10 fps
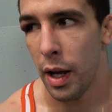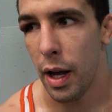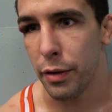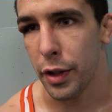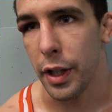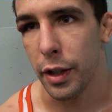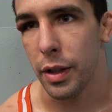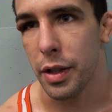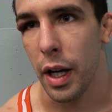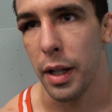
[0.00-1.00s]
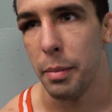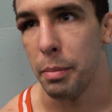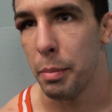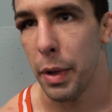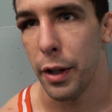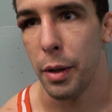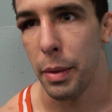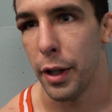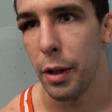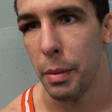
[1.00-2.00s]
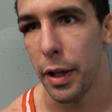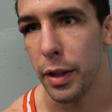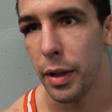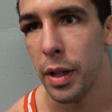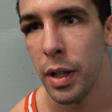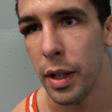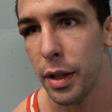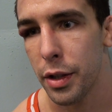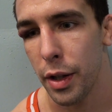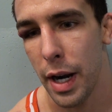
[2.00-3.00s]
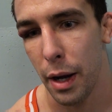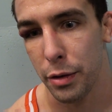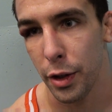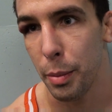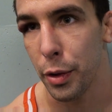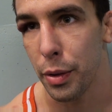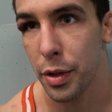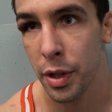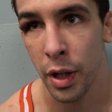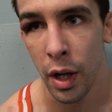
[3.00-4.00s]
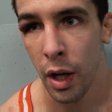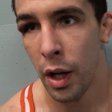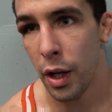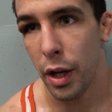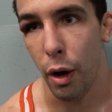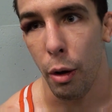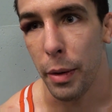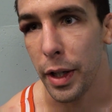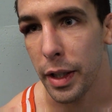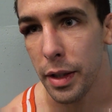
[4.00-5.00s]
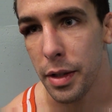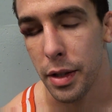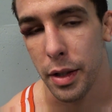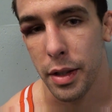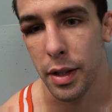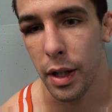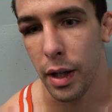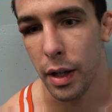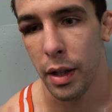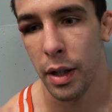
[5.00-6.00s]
every year has gotten better and better and better, and now it's starting to produce you know all Americans, and it's uh,